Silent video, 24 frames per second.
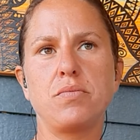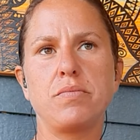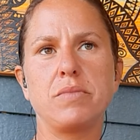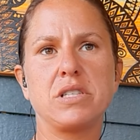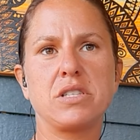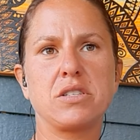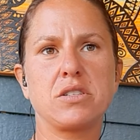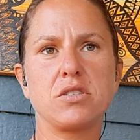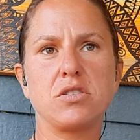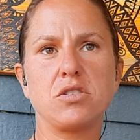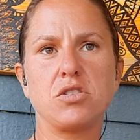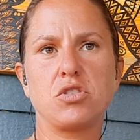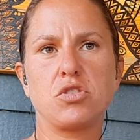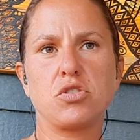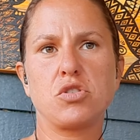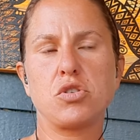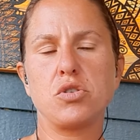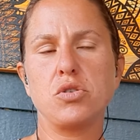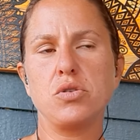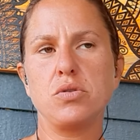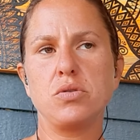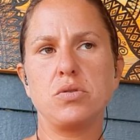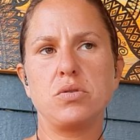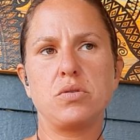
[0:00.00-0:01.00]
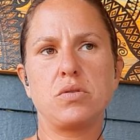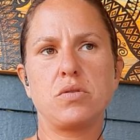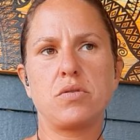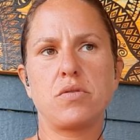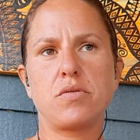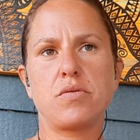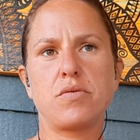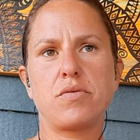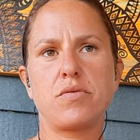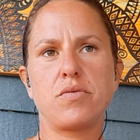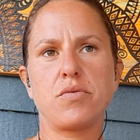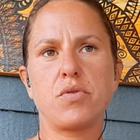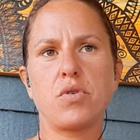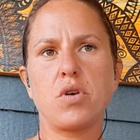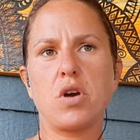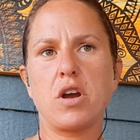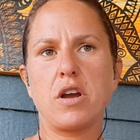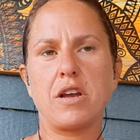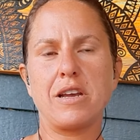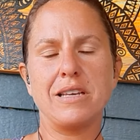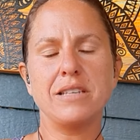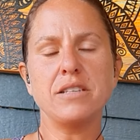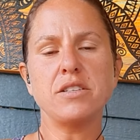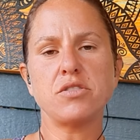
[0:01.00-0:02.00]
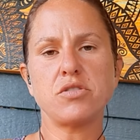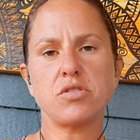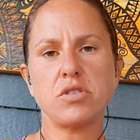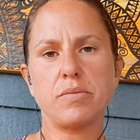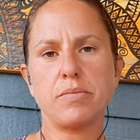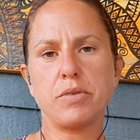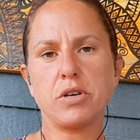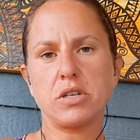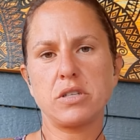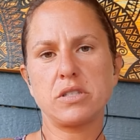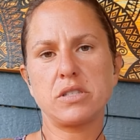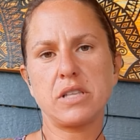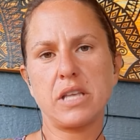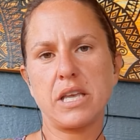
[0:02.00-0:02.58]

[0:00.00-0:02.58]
misconstrued through our history books.